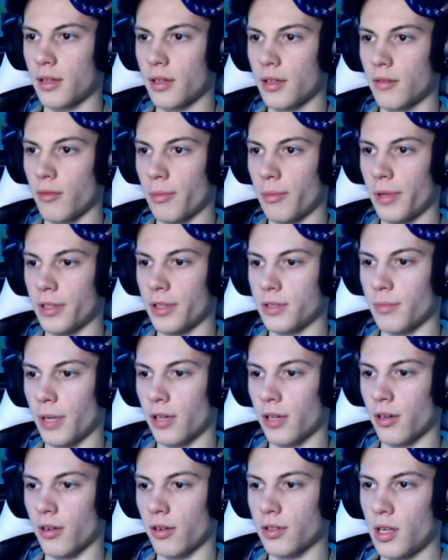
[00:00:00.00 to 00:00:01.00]
Place
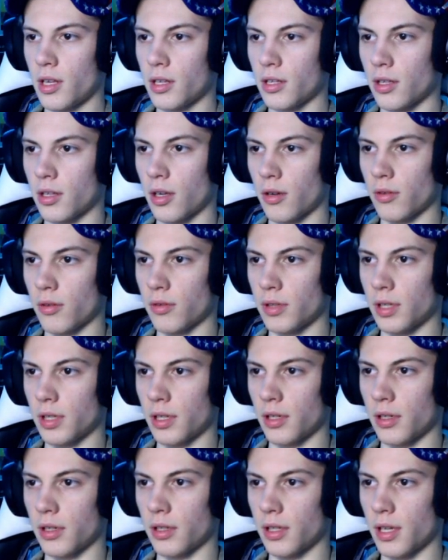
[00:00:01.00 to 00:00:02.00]
minecart team. You go
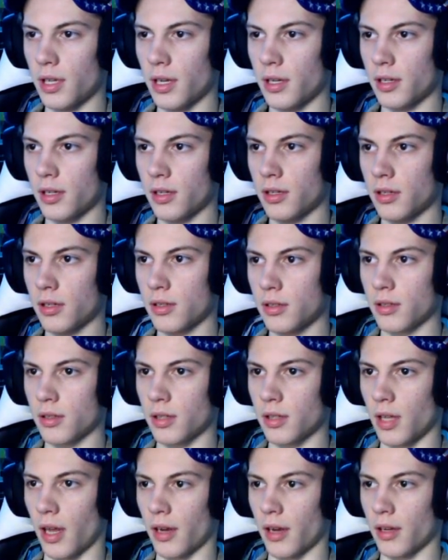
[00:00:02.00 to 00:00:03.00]
yada yada
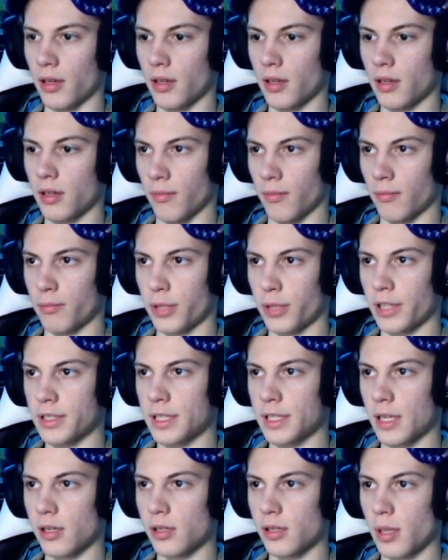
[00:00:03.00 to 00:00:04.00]
yada. Place
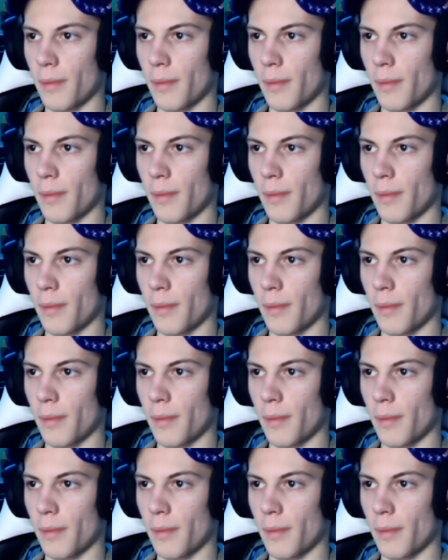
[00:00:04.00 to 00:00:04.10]
sand on top of